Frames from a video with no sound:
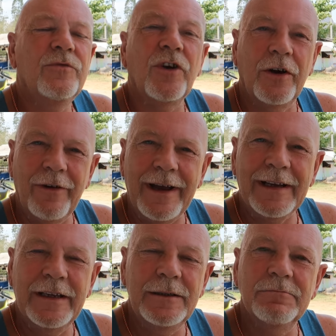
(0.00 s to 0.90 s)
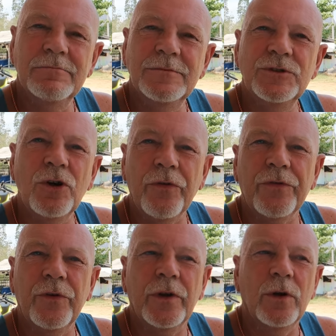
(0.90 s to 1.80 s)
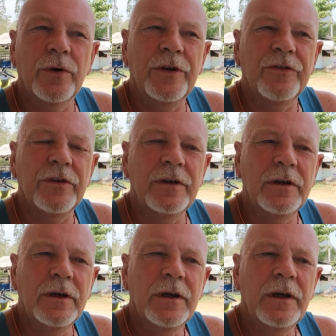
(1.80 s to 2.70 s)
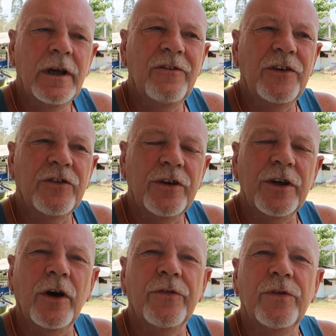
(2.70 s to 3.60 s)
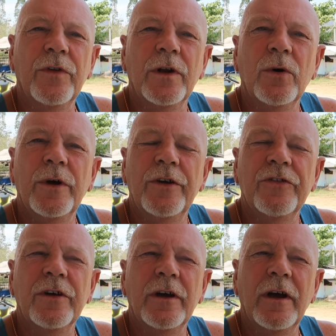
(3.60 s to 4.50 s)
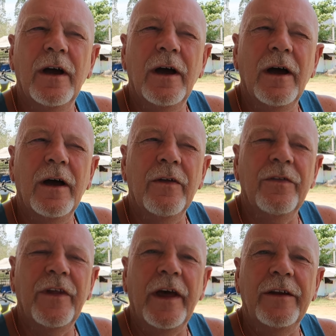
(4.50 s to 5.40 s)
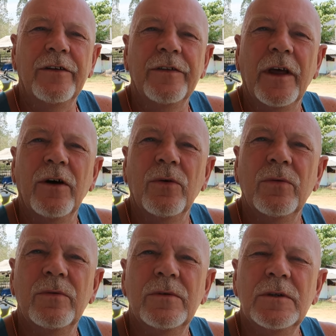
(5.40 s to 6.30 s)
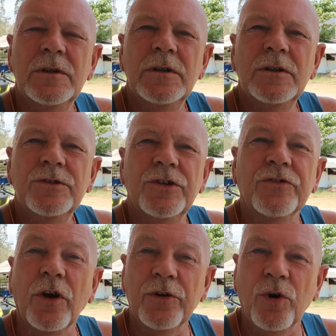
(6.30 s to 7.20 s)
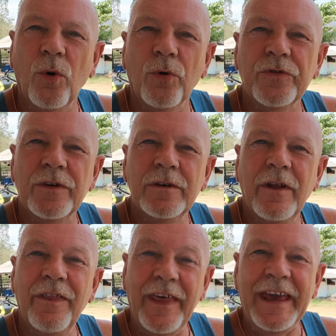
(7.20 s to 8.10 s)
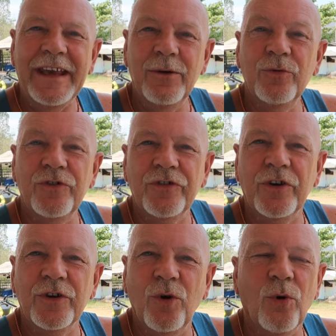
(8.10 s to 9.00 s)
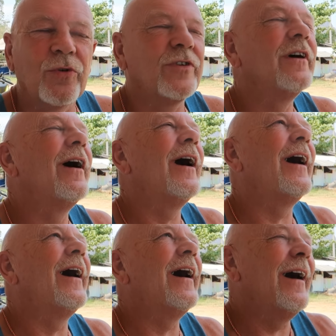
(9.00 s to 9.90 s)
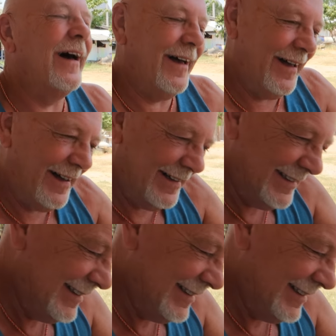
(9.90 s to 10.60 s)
directly, not through the lawyers. If he's going to go through the lawyers, then they'll just go to court. They will just go to court. But